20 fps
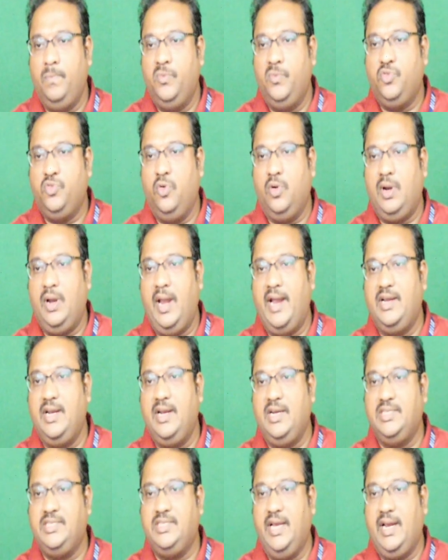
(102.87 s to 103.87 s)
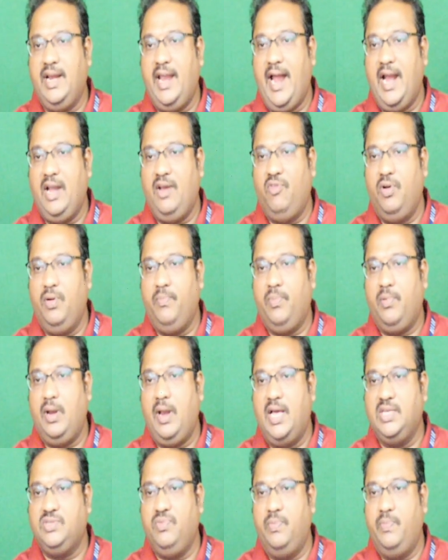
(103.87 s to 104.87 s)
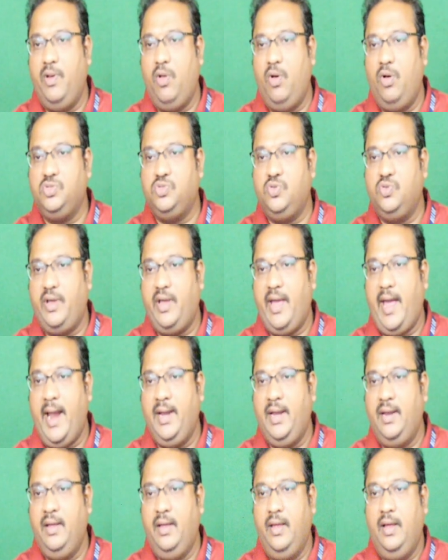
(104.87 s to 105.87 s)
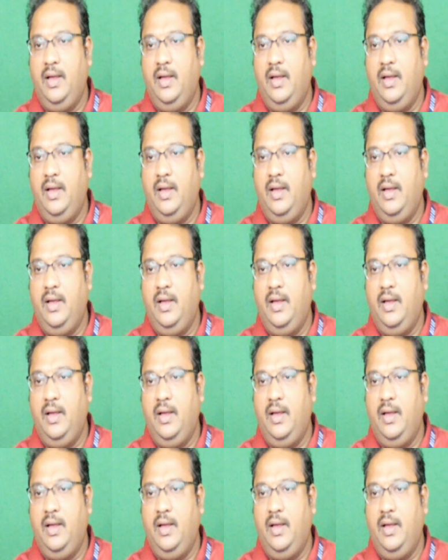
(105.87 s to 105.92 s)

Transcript: So let us say class 1 belongs to cat,